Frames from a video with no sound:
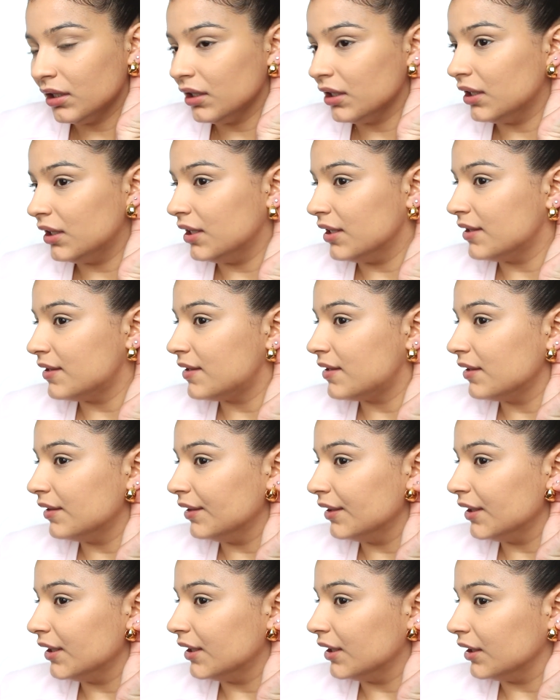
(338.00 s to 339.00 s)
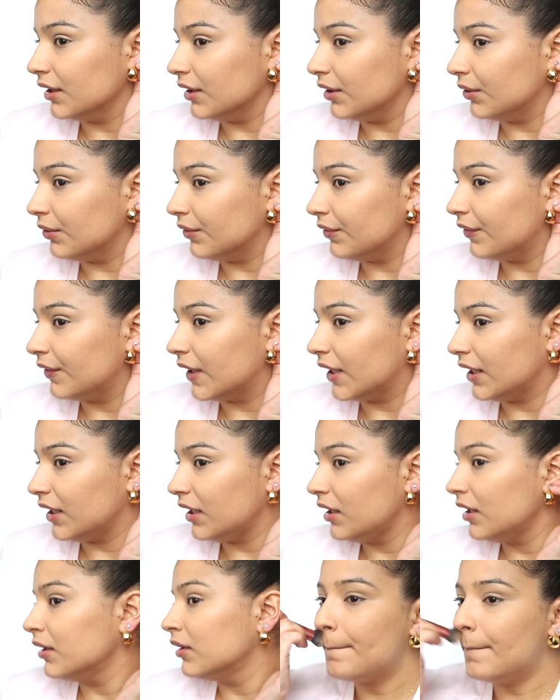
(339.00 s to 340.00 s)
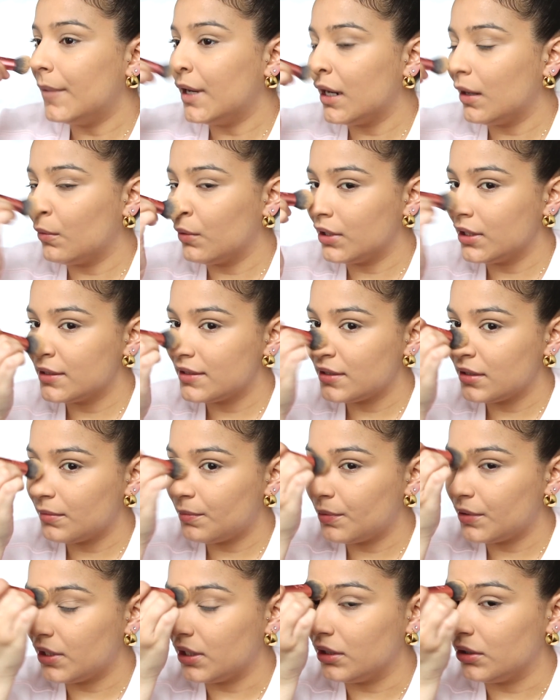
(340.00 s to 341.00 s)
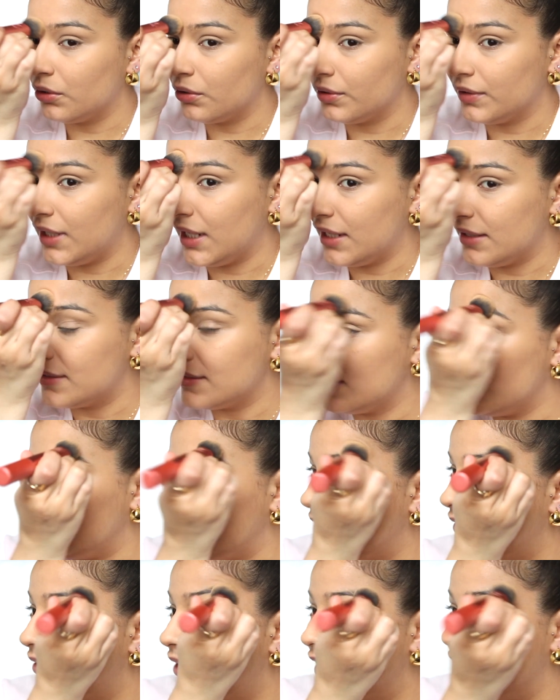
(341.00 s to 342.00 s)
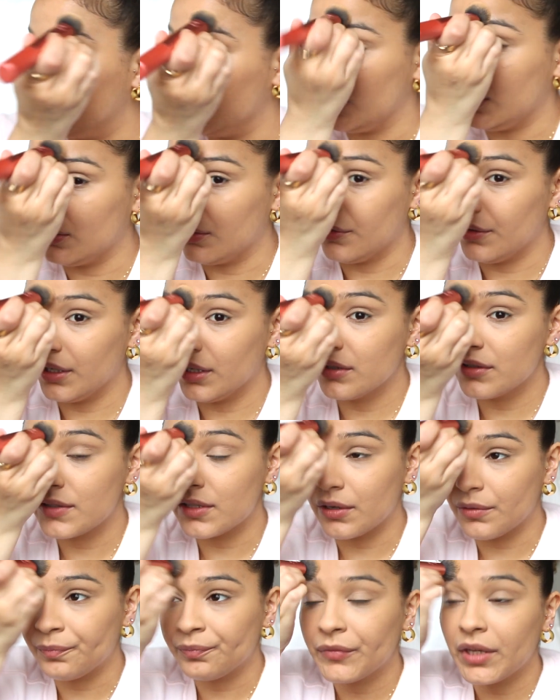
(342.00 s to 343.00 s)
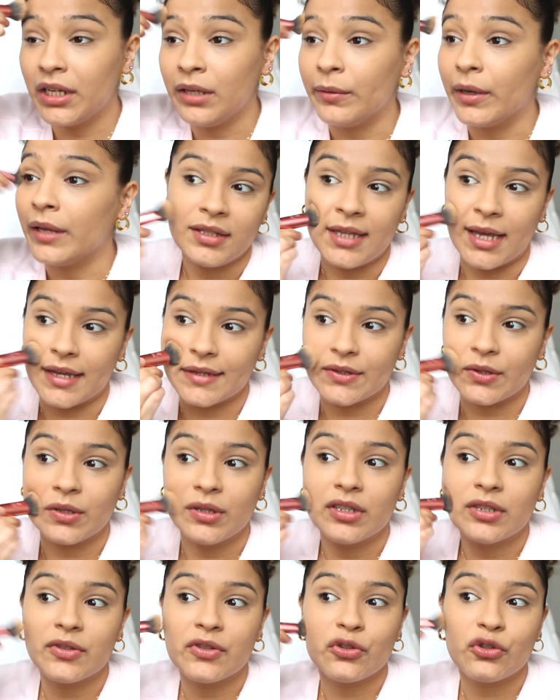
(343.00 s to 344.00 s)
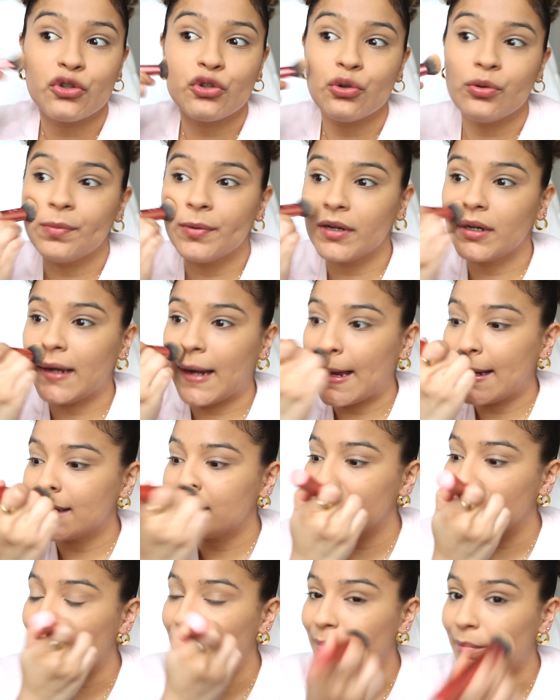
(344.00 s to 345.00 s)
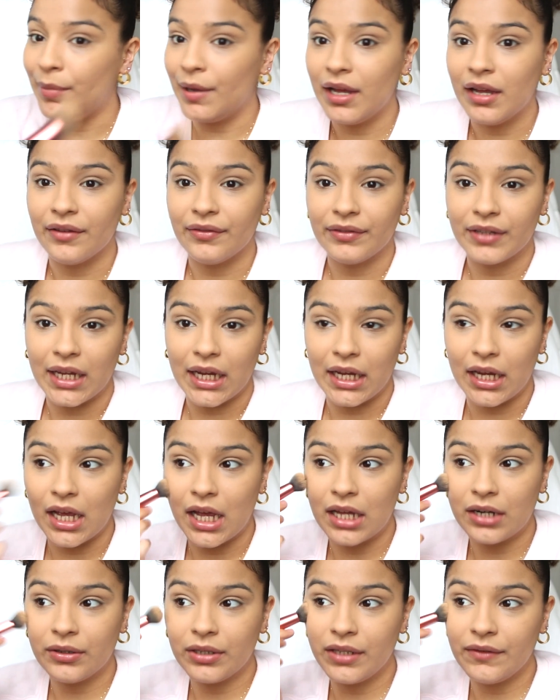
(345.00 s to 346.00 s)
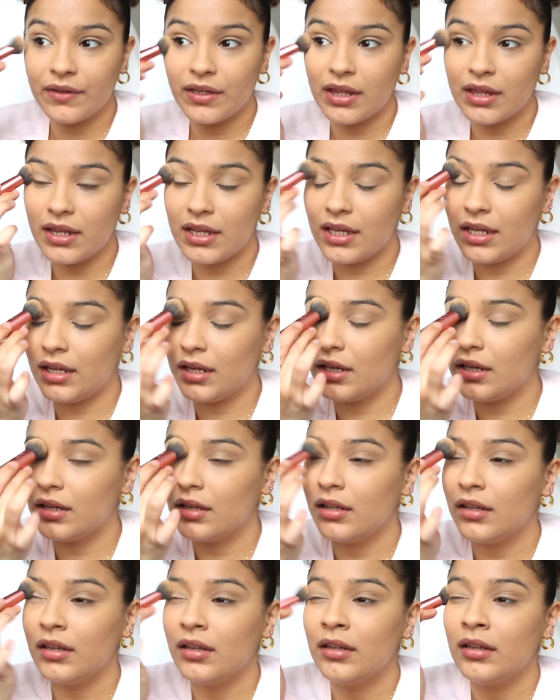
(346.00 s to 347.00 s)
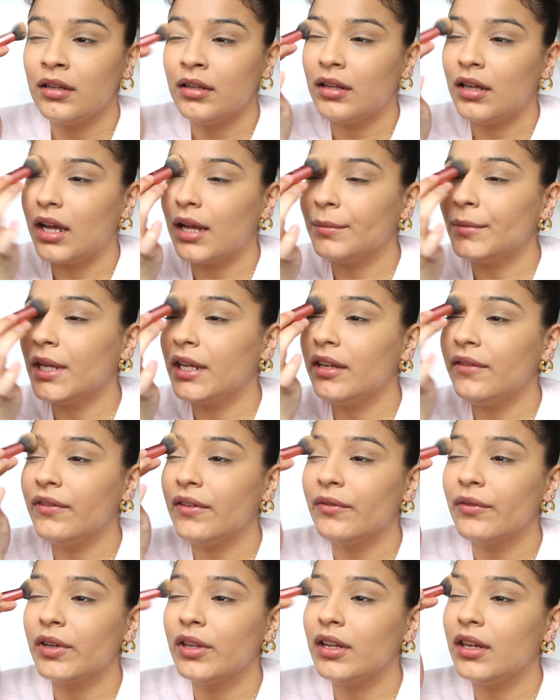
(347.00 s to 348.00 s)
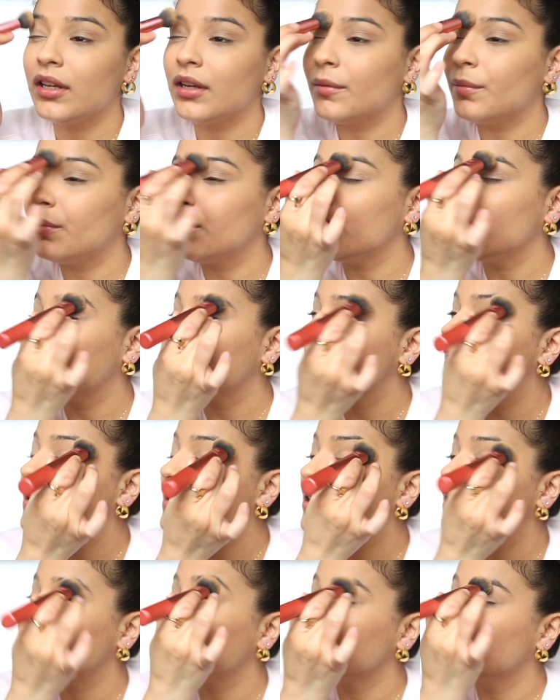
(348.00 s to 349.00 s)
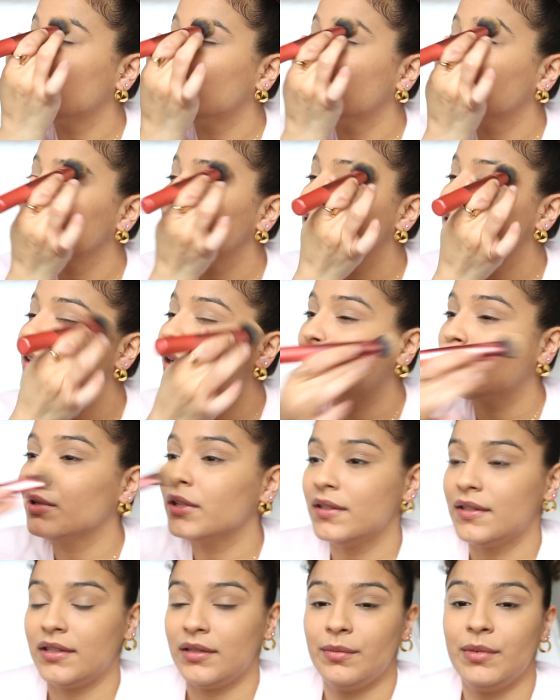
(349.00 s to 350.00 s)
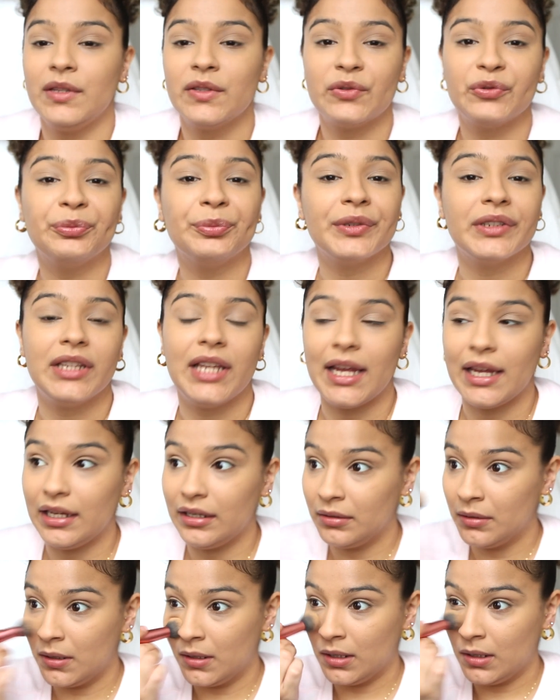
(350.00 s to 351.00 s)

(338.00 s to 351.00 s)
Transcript: and it's looking a little funny, but I wanted to put a little dainty earring on there. So anyway, yeah, so it looks super nice and buff. Like I don't even think, I'm not even really gonna put concealer on because I want this to be super light.